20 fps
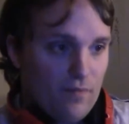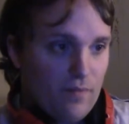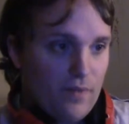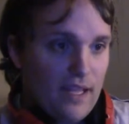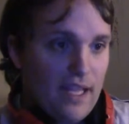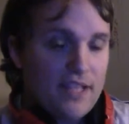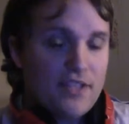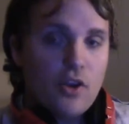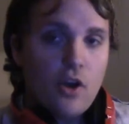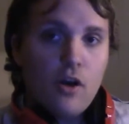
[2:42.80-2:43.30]

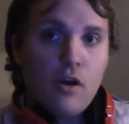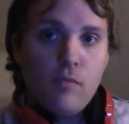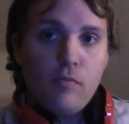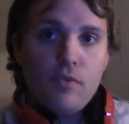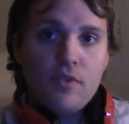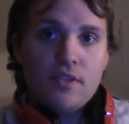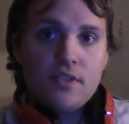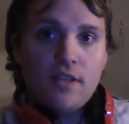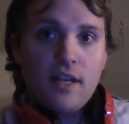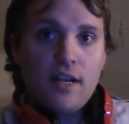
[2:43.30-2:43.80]
it's
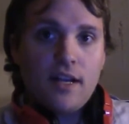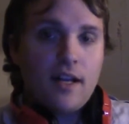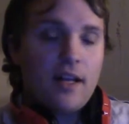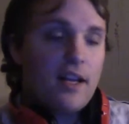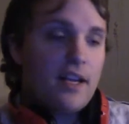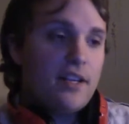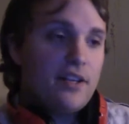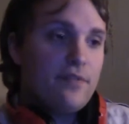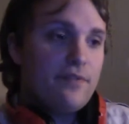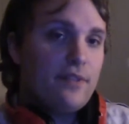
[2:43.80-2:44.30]
almost got
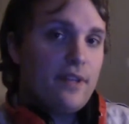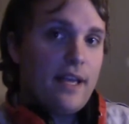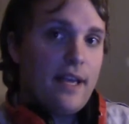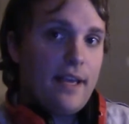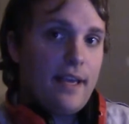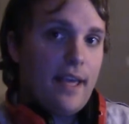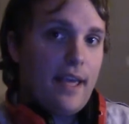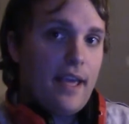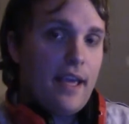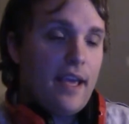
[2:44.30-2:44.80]
kind of
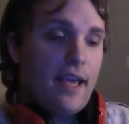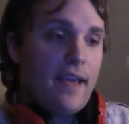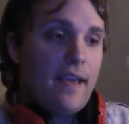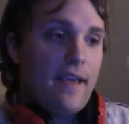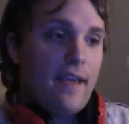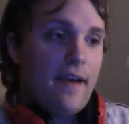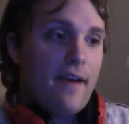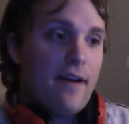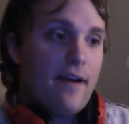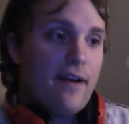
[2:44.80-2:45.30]
like
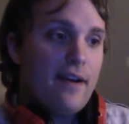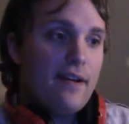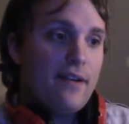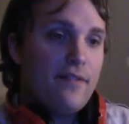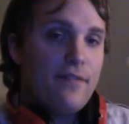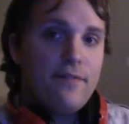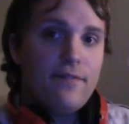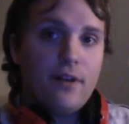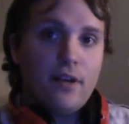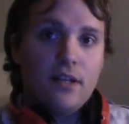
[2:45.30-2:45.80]
a
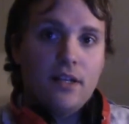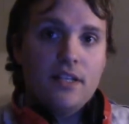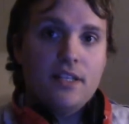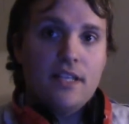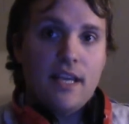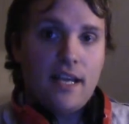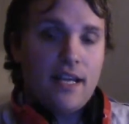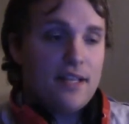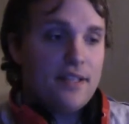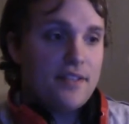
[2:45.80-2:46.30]
funk
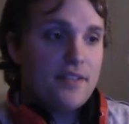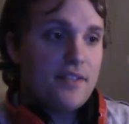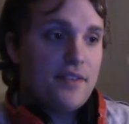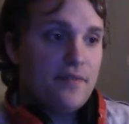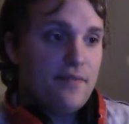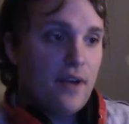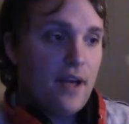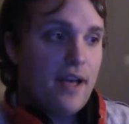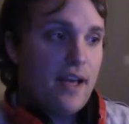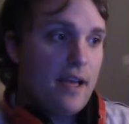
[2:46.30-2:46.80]

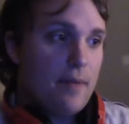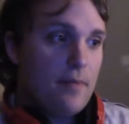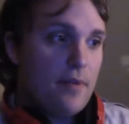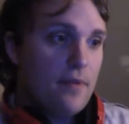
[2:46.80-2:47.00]
dance vibe.